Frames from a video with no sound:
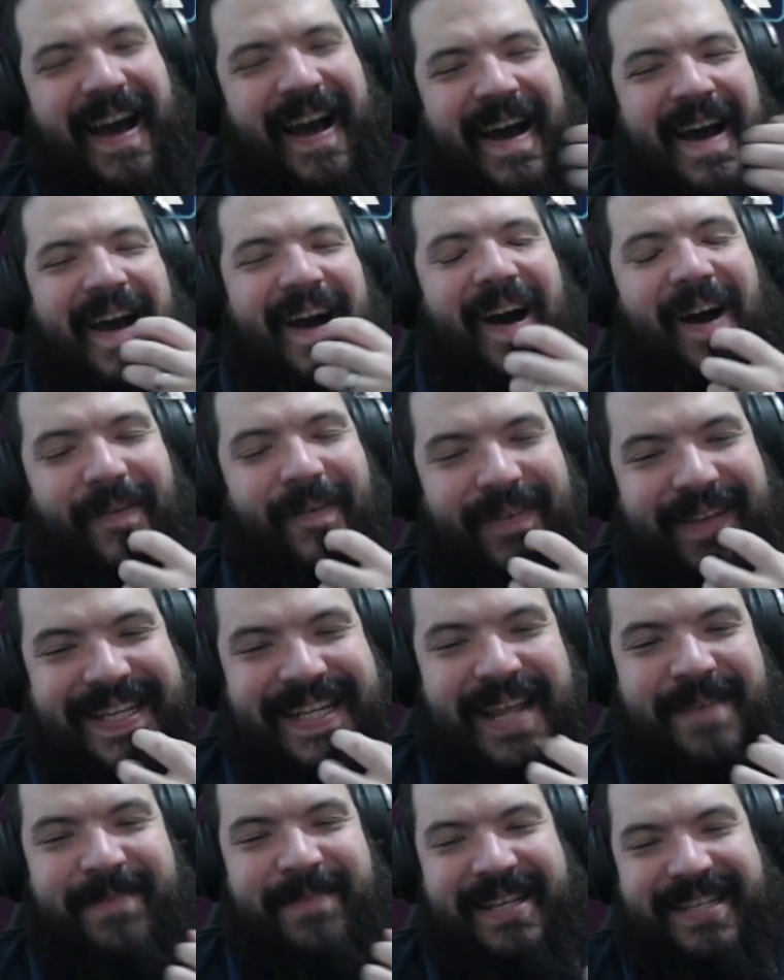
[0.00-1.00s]

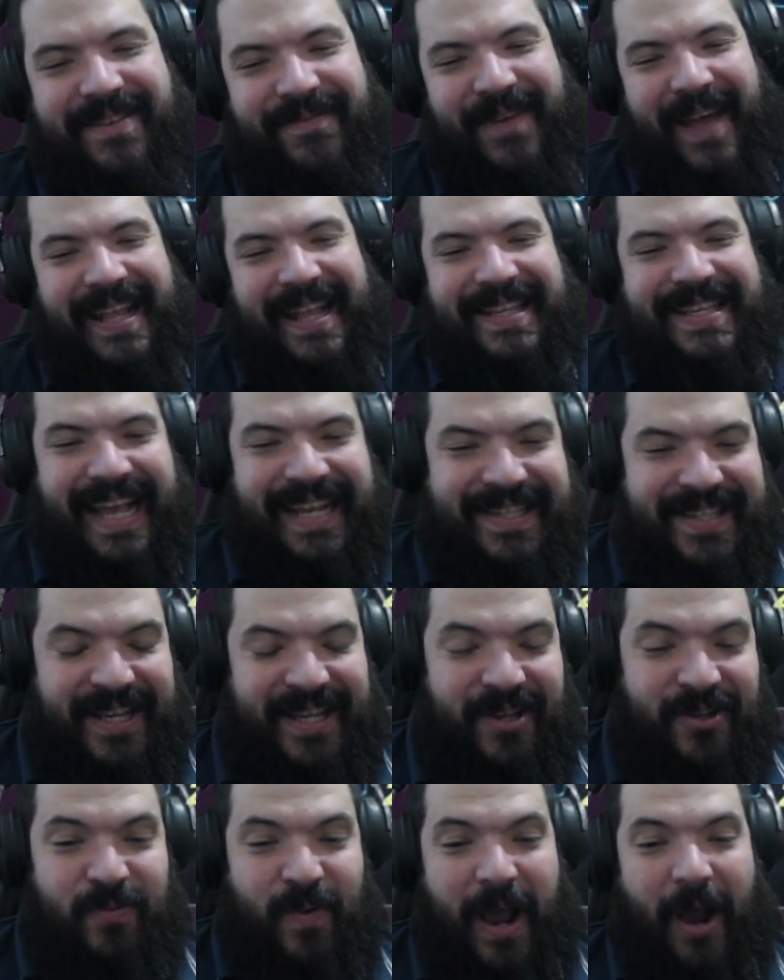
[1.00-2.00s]
Obviously, Mr. Fantastic
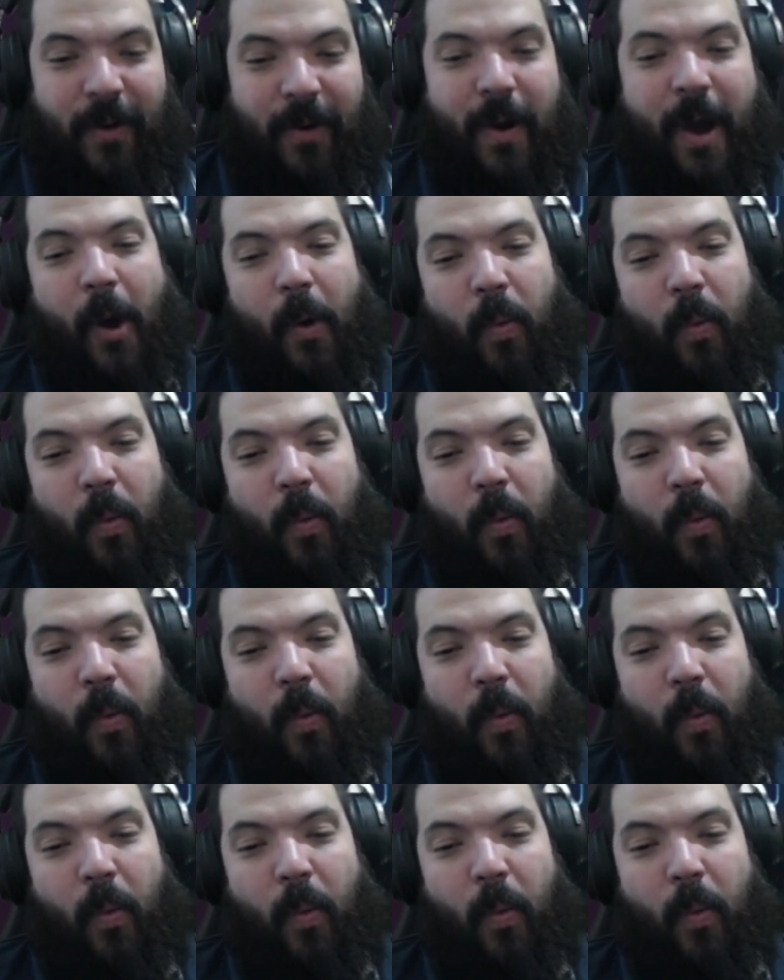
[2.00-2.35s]
as well.